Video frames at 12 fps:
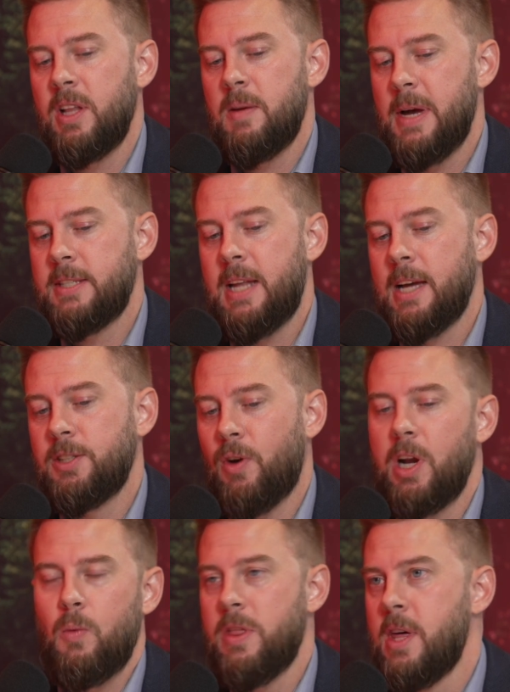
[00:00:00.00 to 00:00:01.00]
the best tax
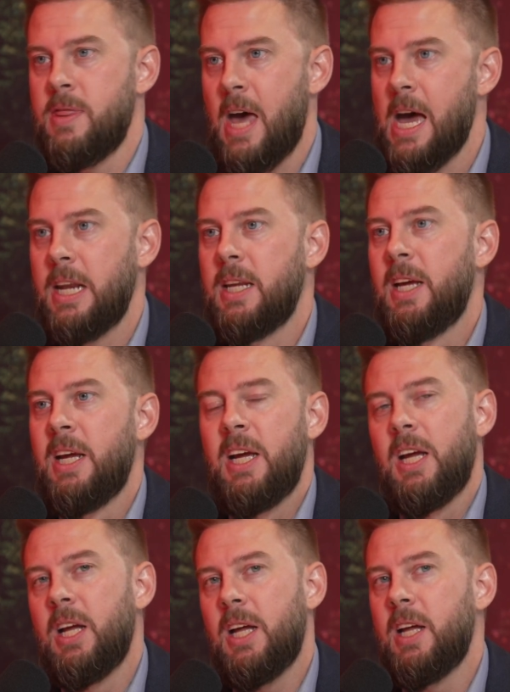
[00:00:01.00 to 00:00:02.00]
credit within that,
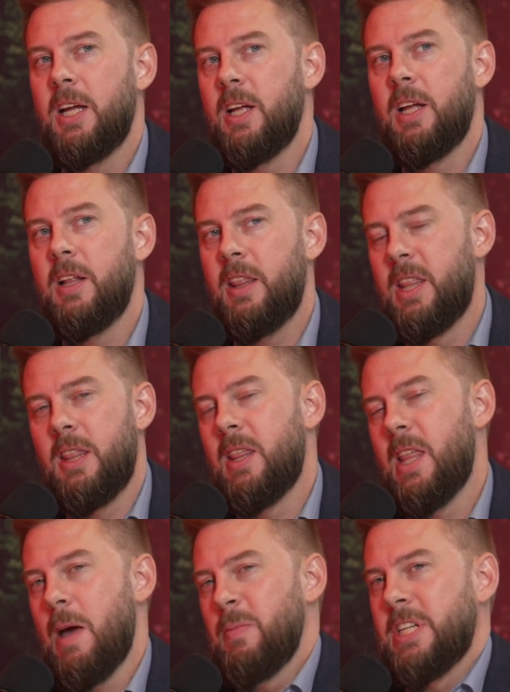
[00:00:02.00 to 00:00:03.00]

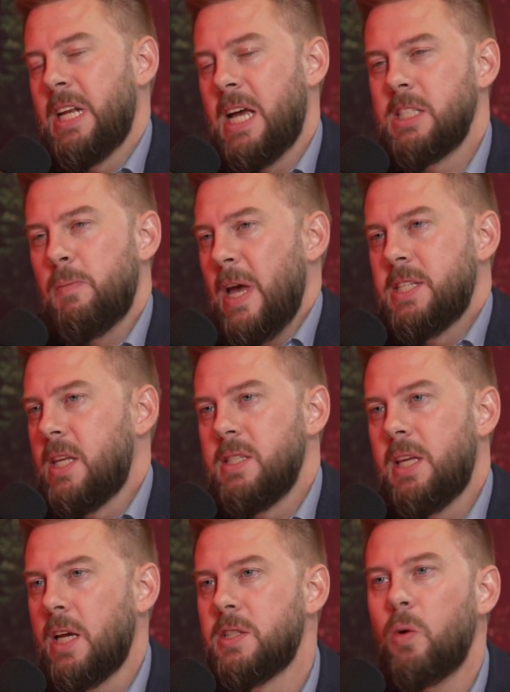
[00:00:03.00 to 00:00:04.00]
Edmonton has the best
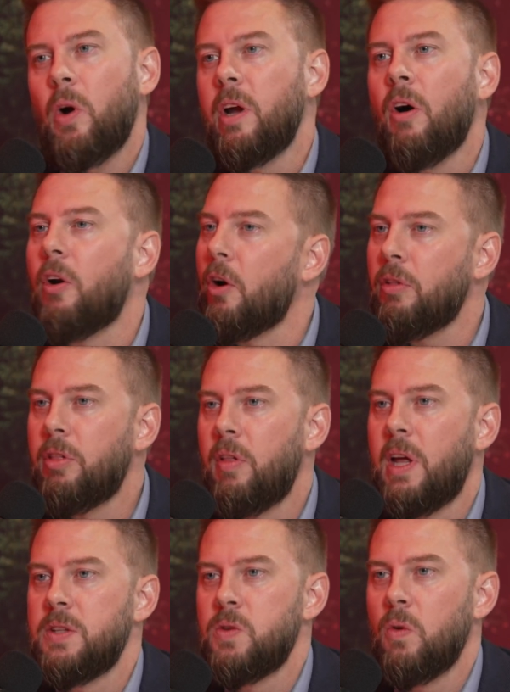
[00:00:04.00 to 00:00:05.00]
CCS story on earth.
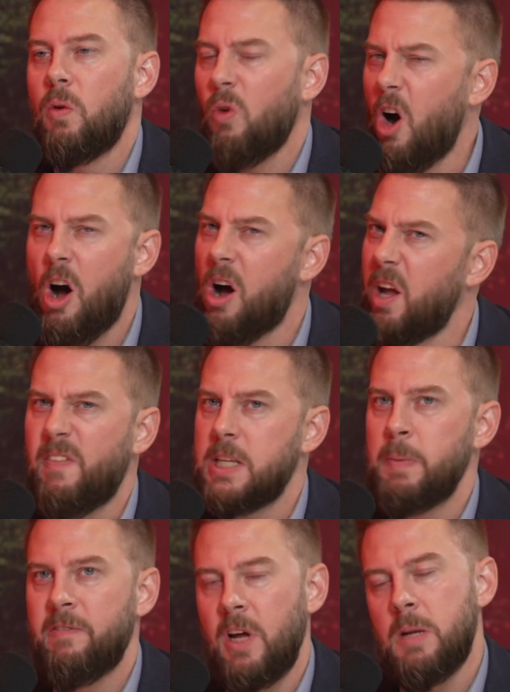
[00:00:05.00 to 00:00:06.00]
And so the raw
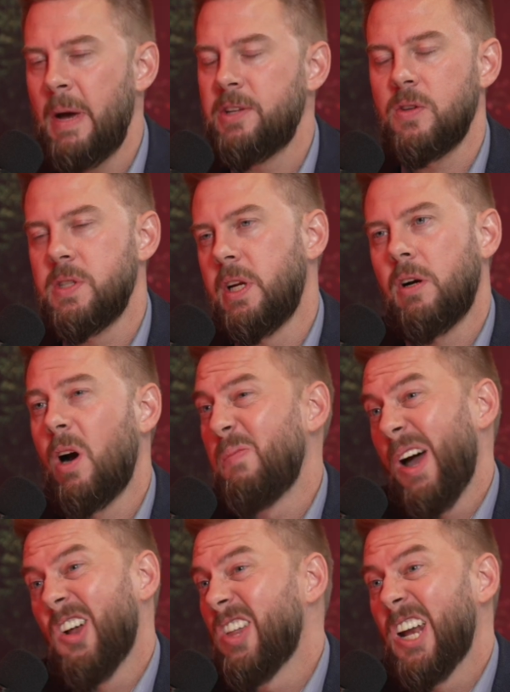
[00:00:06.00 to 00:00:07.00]
investment fundamentals here are
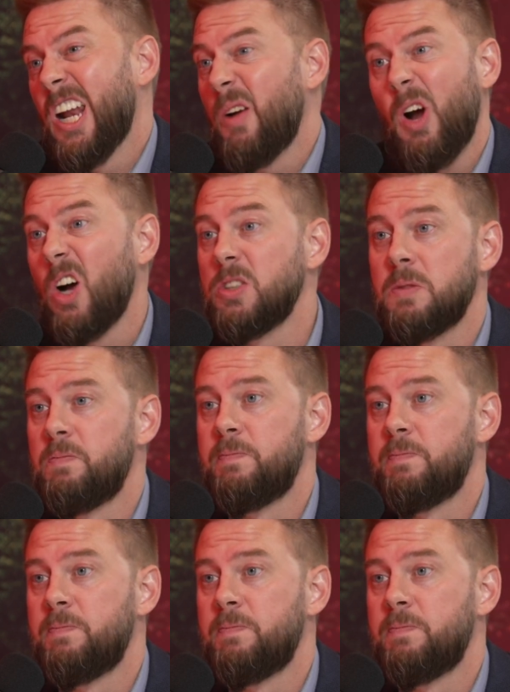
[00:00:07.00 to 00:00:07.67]
better than anywhere else.